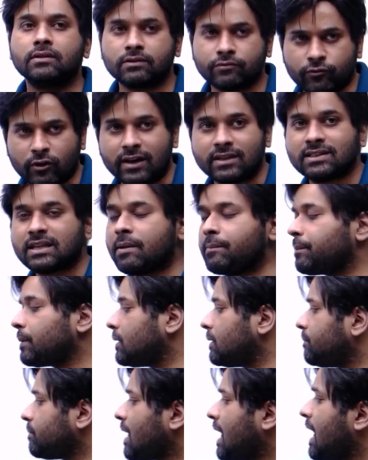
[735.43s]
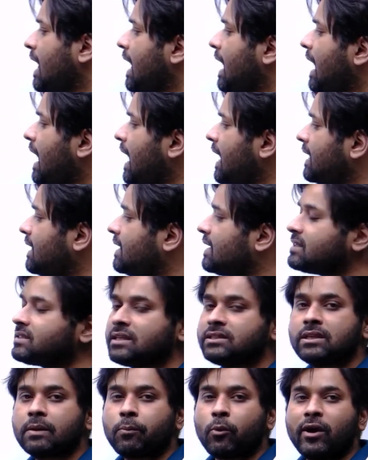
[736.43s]
For example, IAS
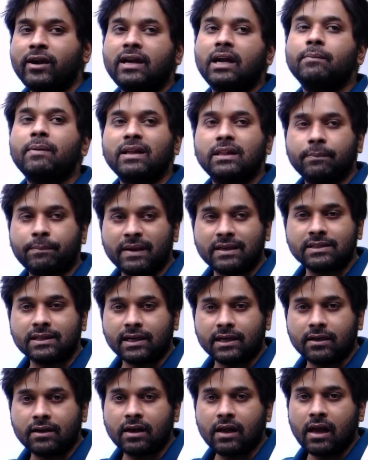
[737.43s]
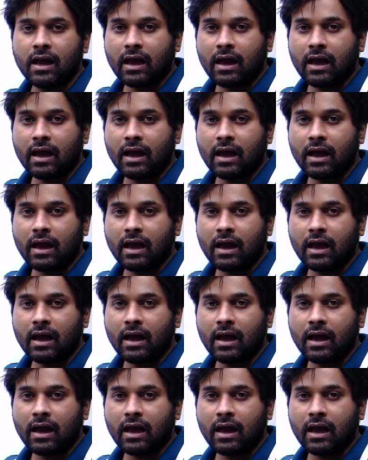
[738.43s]
is appointed by the president.